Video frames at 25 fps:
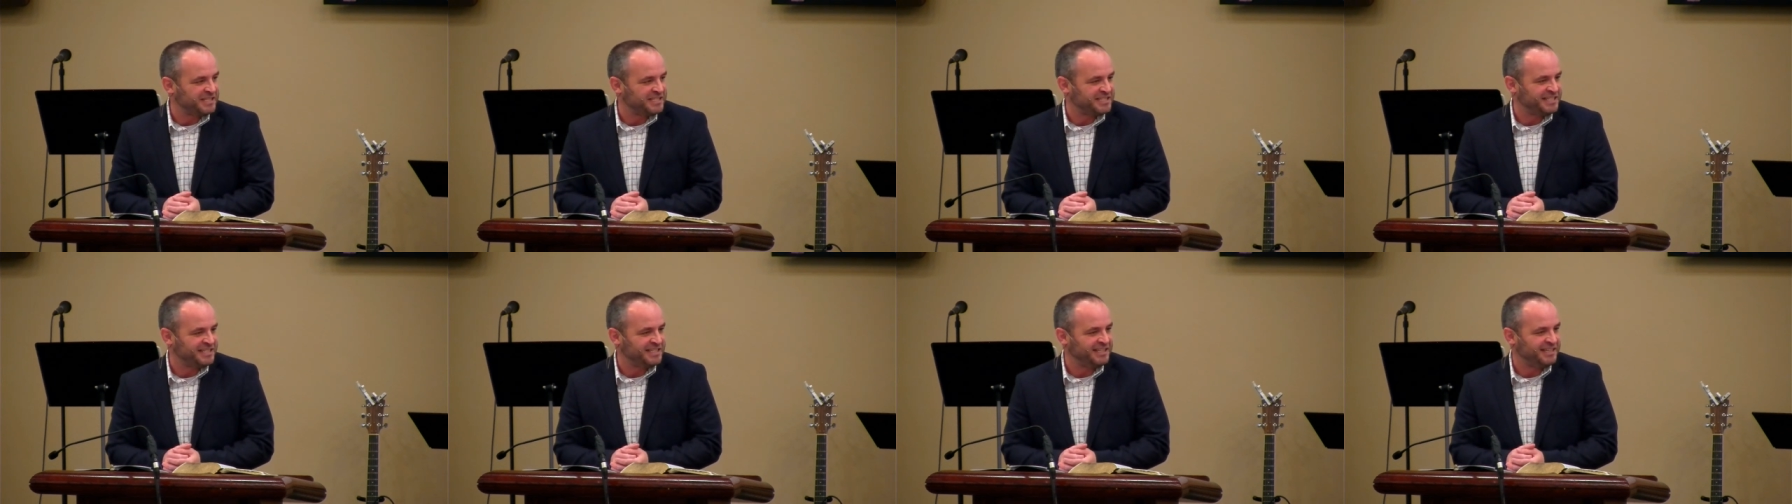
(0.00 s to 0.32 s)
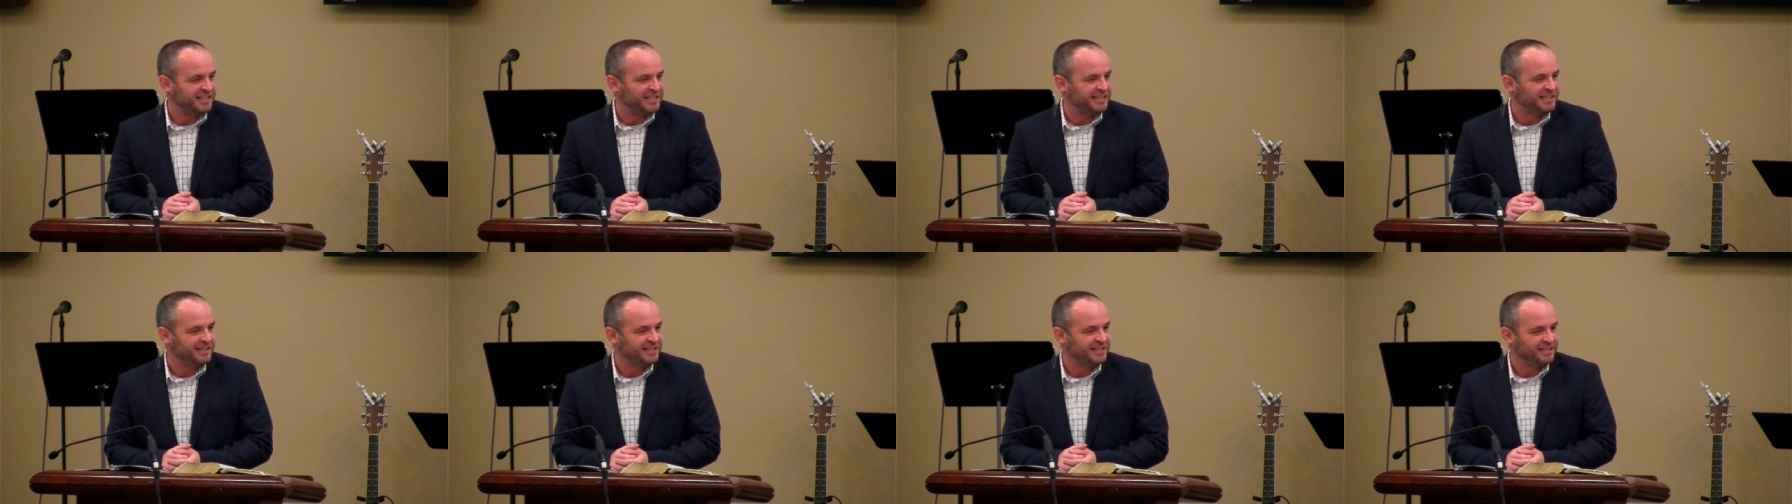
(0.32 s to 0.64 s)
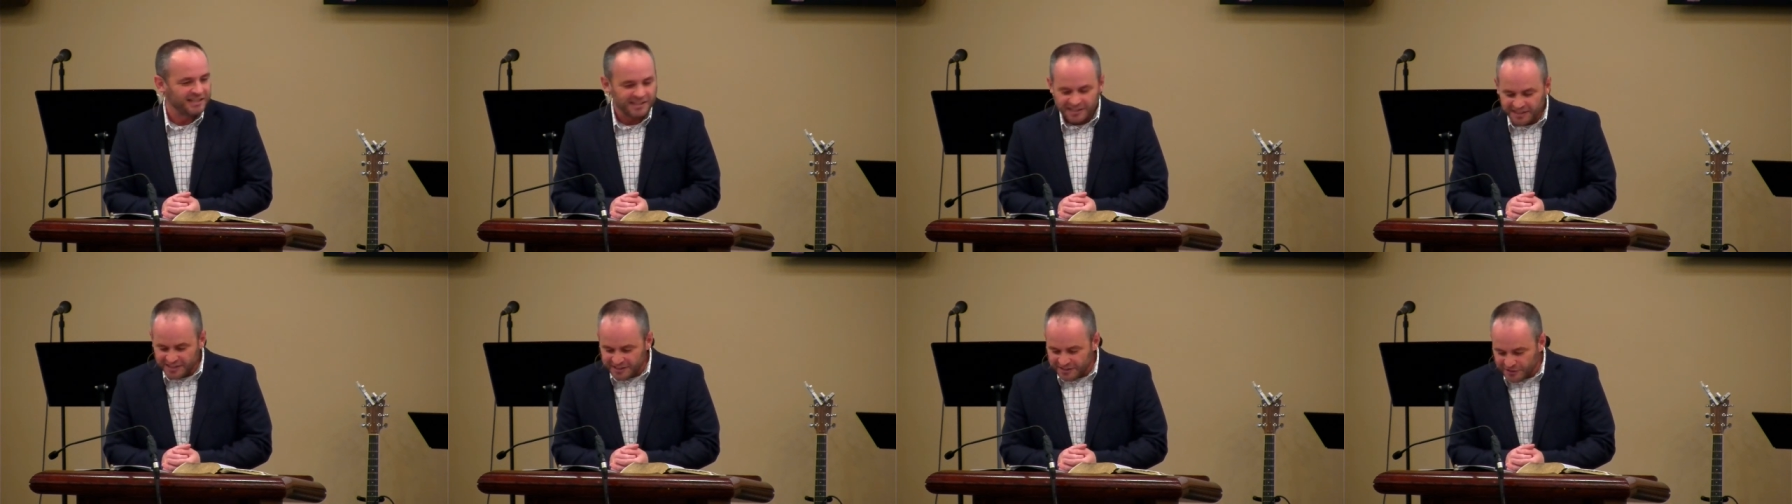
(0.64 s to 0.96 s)
see
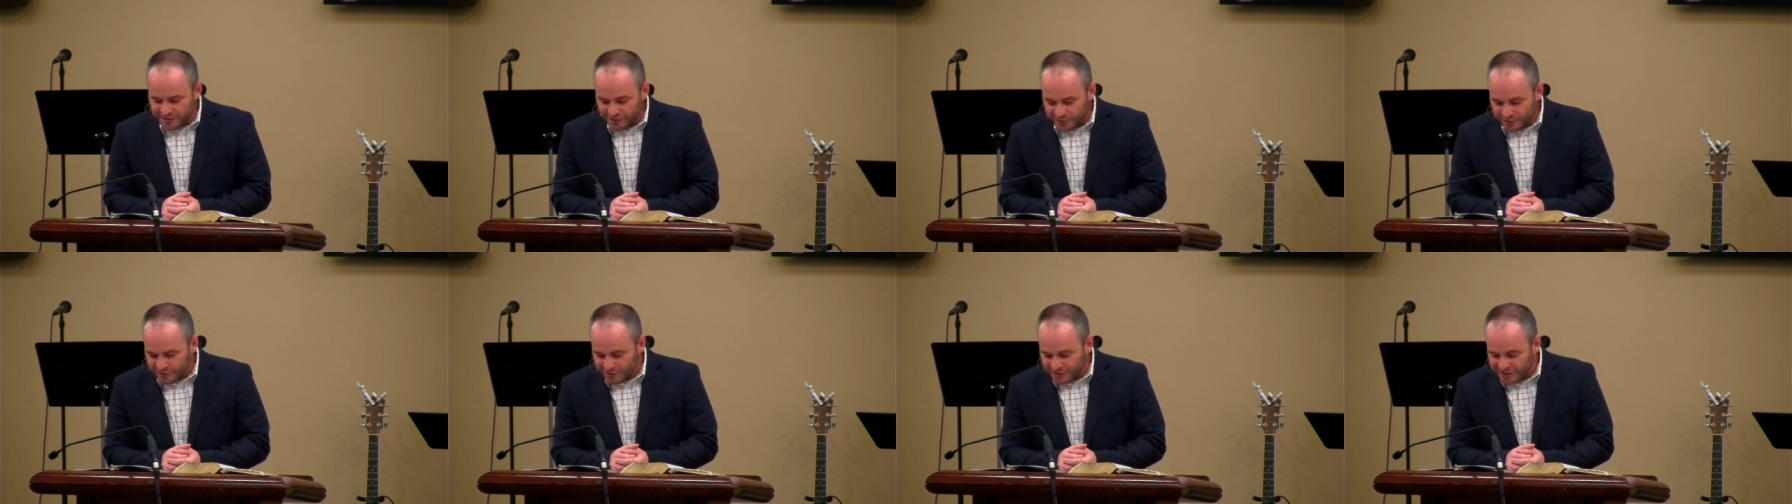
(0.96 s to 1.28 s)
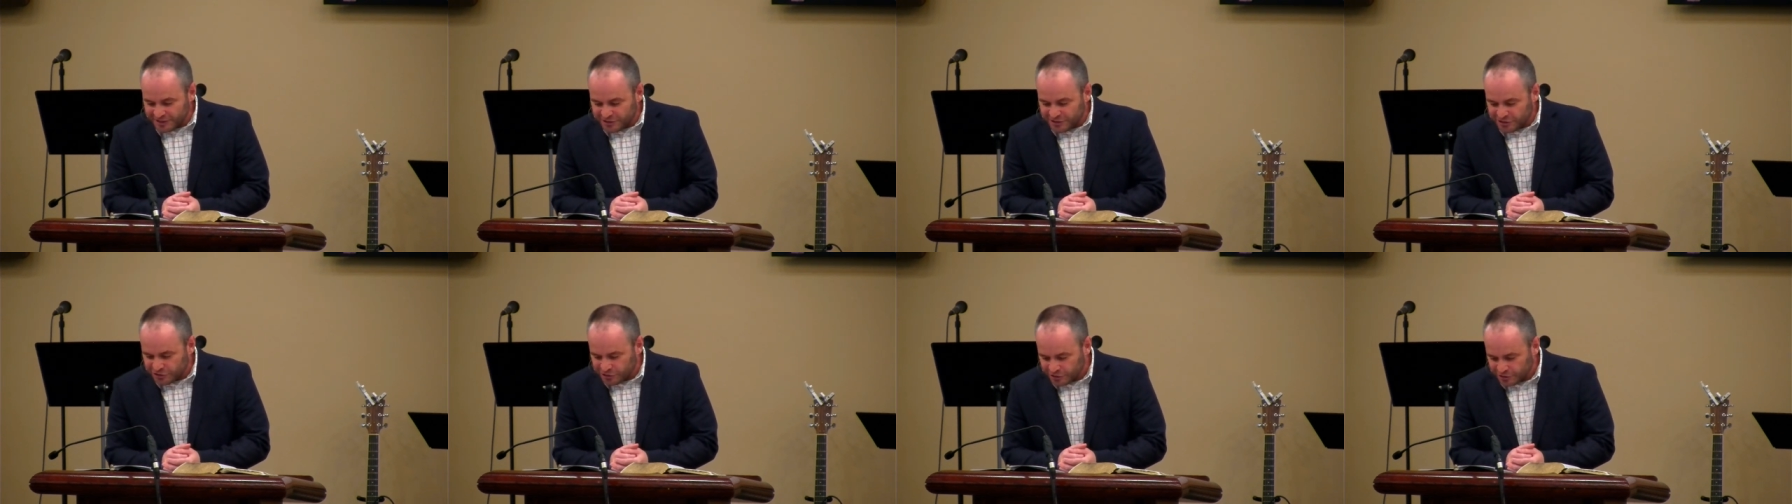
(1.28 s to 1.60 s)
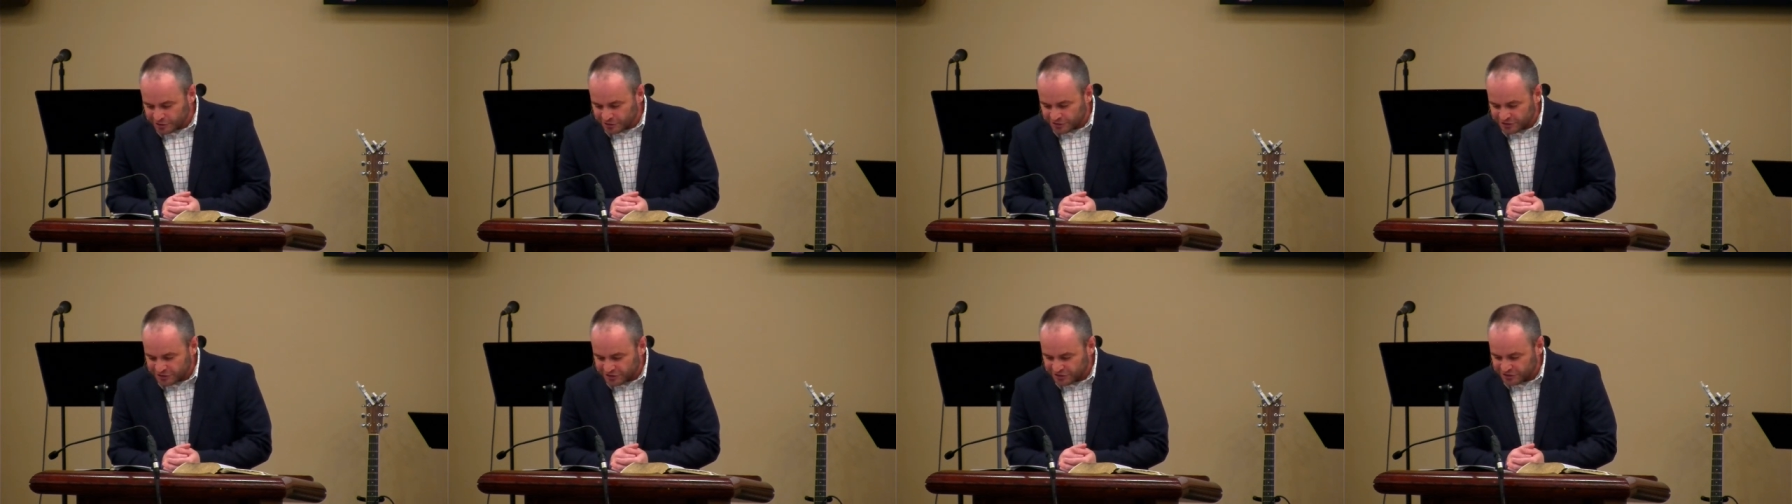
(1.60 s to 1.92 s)
in the early
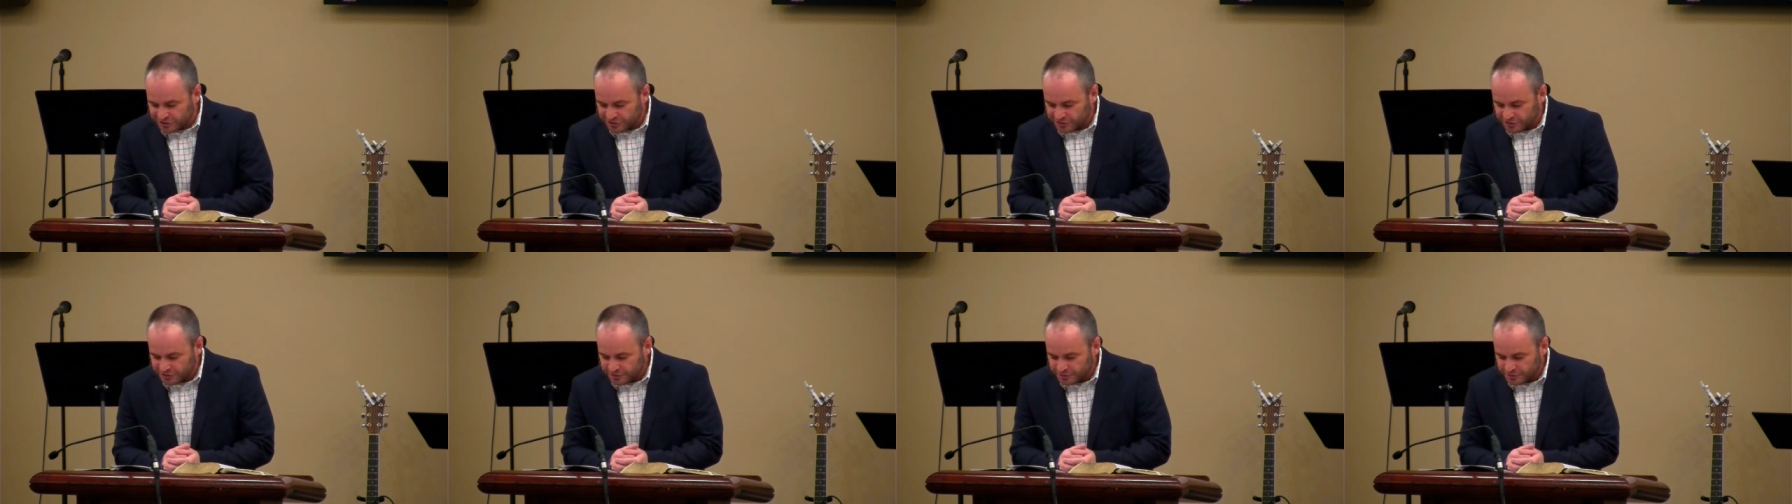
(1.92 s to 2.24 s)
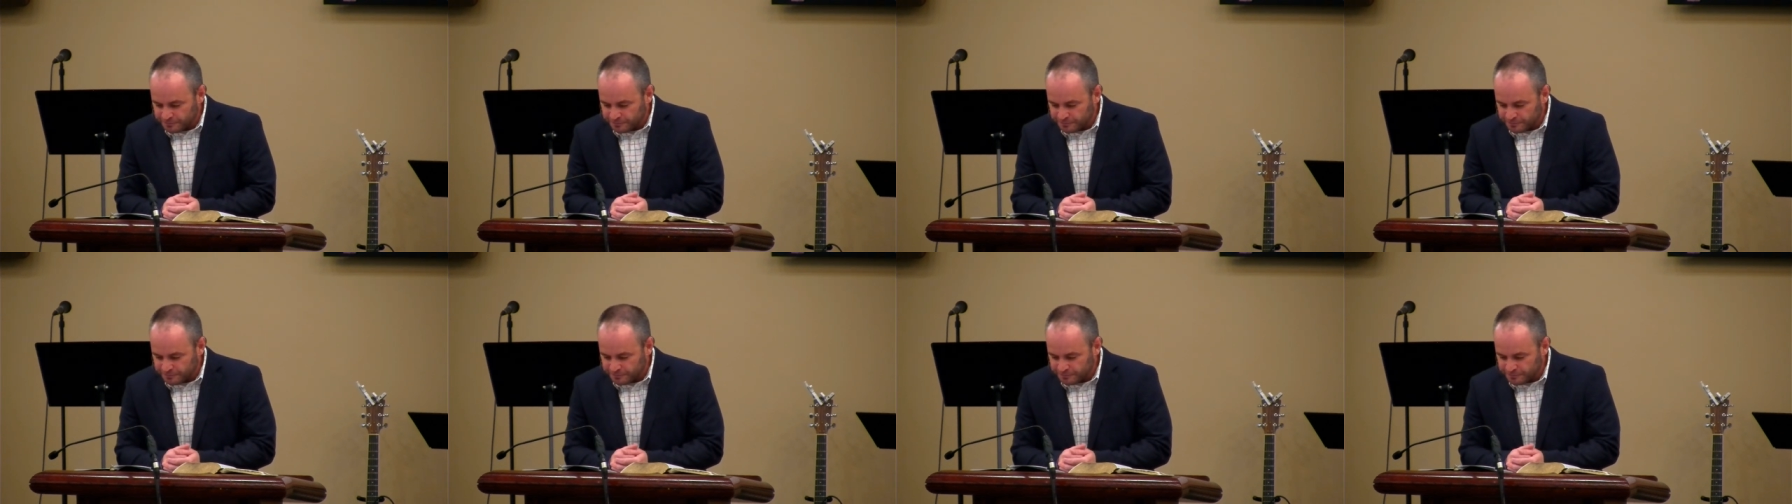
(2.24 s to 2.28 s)
church.